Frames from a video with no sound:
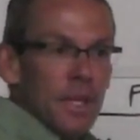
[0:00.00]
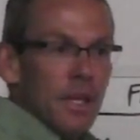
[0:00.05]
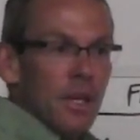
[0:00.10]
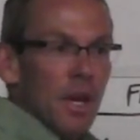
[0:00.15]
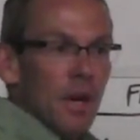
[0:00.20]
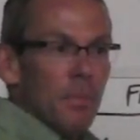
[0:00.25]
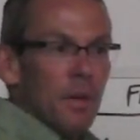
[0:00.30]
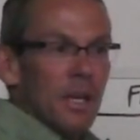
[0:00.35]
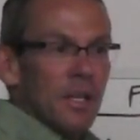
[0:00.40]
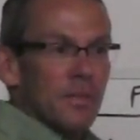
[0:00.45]
You
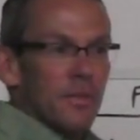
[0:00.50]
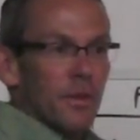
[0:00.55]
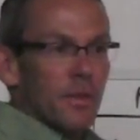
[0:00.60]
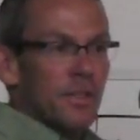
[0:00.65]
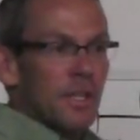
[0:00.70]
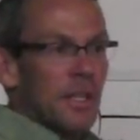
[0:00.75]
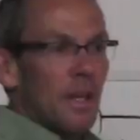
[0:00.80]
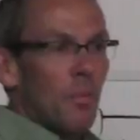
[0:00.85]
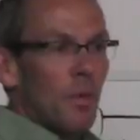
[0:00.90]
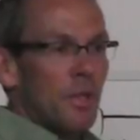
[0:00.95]
know, because
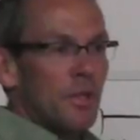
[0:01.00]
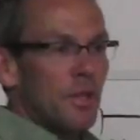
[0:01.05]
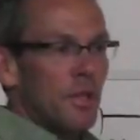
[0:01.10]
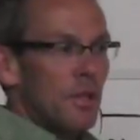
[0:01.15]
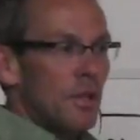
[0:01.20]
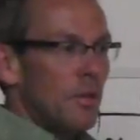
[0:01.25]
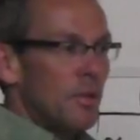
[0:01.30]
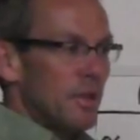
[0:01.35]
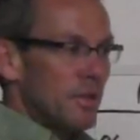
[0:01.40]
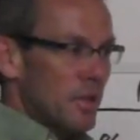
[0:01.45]
first thing they want you
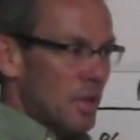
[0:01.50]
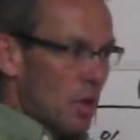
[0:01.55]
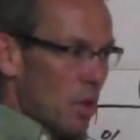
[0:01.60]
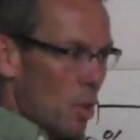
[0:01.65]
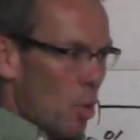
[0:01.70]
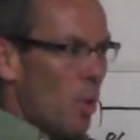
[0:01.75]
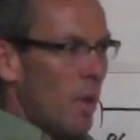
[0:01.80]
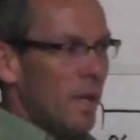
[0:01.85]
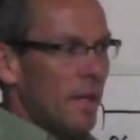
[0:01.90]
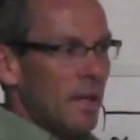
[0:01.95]
to do is
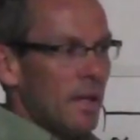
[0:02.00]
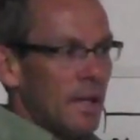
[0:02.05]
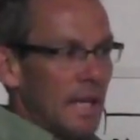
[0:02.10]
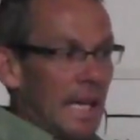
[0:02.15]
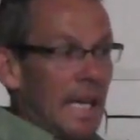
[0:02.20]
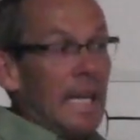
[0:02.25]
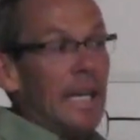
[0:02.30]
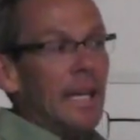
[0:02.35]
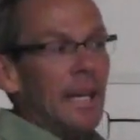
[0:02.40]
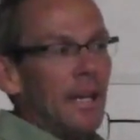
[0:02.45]
quit
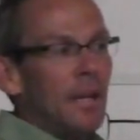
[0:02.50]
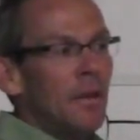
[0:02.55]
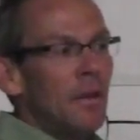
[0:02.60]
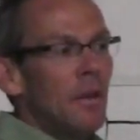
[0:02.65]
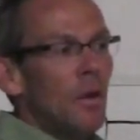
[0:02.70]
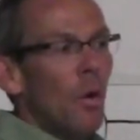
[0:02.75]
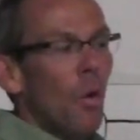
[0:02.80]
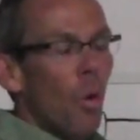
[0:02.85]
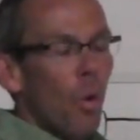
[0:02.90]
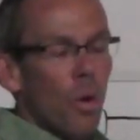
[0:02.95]
eating.
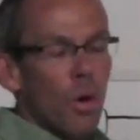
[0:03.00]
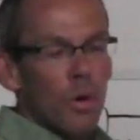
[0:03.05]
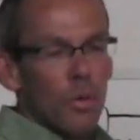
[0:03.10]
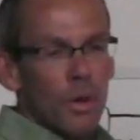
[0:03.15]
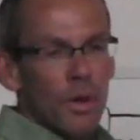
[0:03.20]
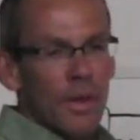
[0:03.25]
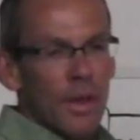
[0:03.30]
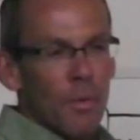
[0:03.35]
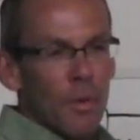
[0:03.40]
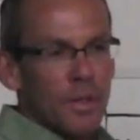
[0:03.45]
Or
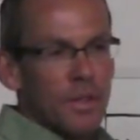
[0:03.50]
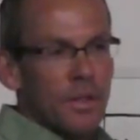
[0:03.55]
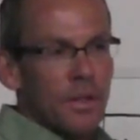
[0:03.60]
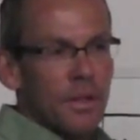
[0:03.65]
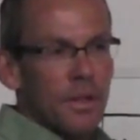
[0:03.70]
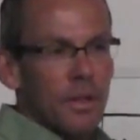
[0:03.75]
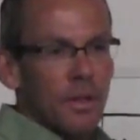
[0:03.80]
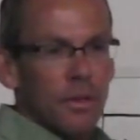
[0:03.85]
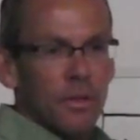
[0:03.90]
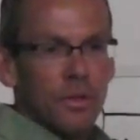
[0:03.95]
what do they want you
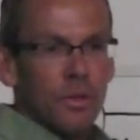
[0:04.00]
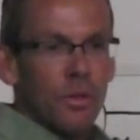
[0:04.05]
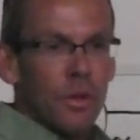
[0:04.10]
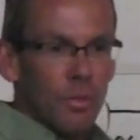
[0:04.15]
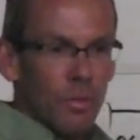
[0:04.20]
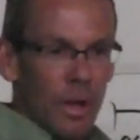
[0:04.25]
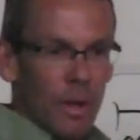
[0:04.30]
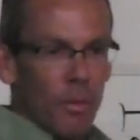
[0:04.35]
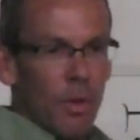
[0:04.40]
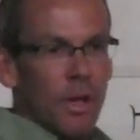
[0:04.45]
to do?
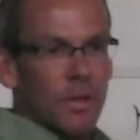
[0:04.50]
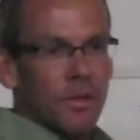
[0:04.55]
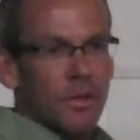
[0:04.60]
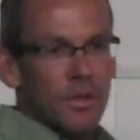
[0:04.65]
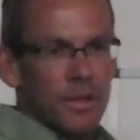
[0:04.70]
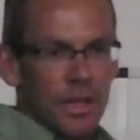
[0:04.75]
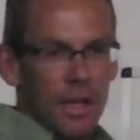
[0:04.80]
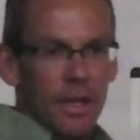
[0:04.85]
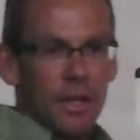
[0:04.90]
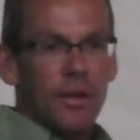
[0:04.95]
Join Weight
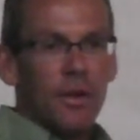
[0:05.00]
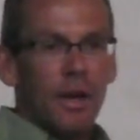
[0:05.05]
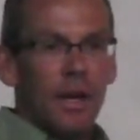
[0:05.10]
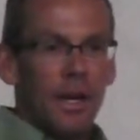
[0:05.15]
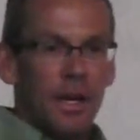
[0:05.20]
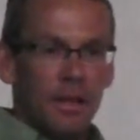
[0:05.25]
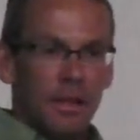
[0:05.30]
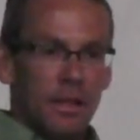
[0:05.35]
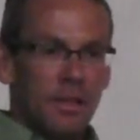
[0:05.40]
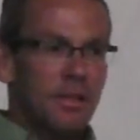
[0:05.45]
Watchers, Jenny
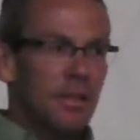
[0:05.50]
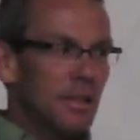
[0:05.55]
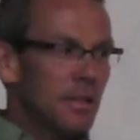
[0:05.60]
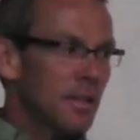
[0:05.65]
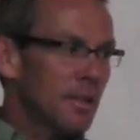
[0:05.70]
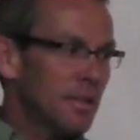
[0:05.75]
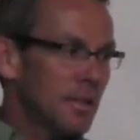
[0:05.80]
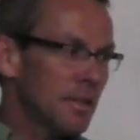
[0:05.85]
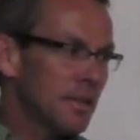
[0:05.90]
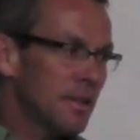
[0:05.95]
Craig, this,
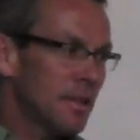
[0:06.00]
this, this,